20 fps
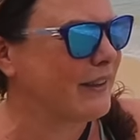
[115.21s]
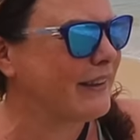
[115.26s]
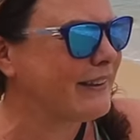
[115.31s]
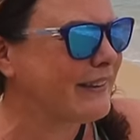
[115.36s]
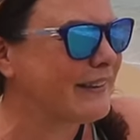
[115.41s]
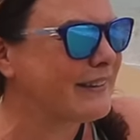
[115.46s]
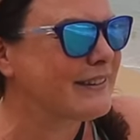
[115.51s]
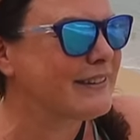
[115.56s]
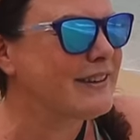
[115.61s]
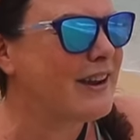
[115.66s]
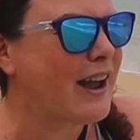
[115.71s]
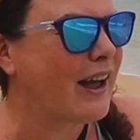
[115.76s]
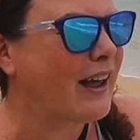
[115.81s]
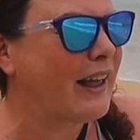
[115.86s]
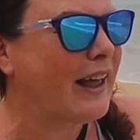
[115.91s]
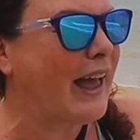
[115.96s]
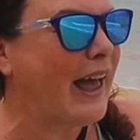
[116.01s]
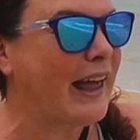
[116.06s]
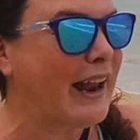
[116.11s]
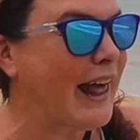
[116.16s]
This is, n
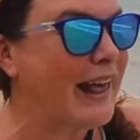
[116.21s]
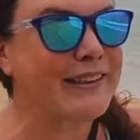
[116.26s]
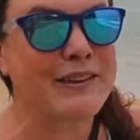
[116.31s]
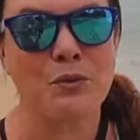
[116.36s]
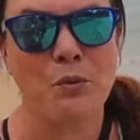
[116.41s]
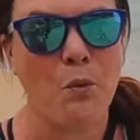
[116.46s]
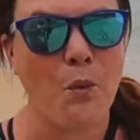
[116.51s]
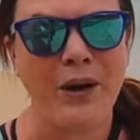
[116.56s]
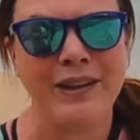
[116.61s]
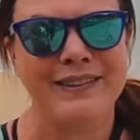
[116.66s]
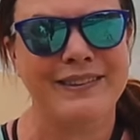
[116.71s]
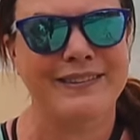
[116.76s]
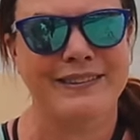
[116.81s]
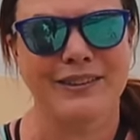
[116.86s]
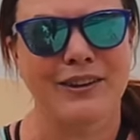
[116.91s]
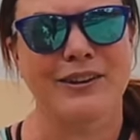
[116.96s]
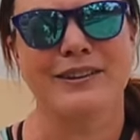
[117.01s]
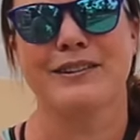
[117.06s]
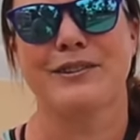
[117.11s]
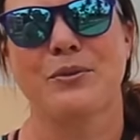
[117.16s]
it hasn't once
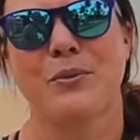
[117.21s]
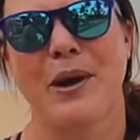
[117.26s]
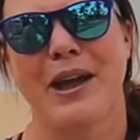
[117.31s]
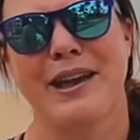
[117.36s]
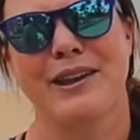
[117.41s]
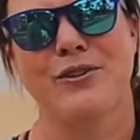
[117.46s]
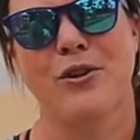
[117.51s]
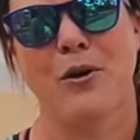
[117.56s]
looked the way it